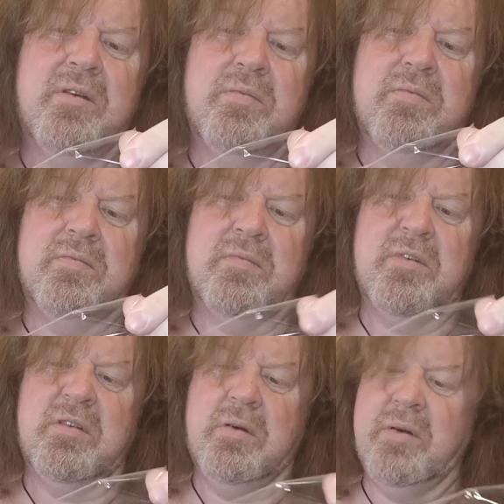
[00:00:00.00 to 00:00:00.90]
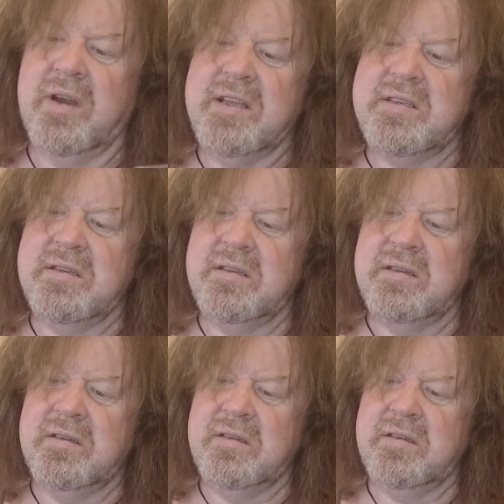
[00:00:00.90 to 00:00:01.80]
Oh, alright.
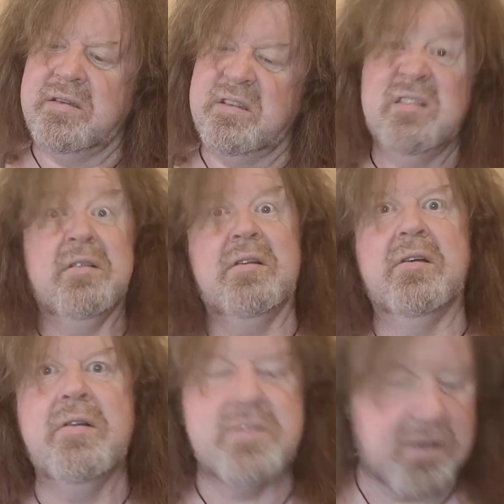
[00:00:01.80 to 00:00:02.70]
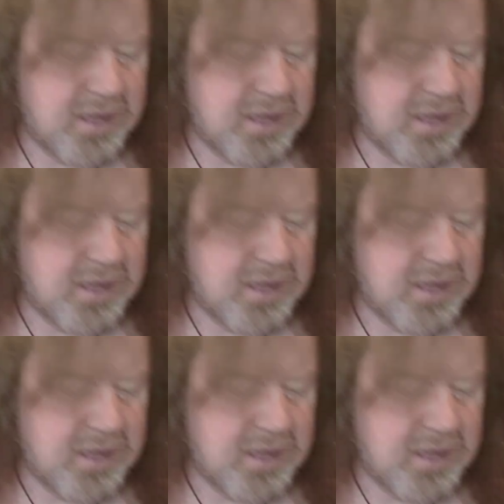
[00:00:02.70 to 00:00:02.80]
Oh, it's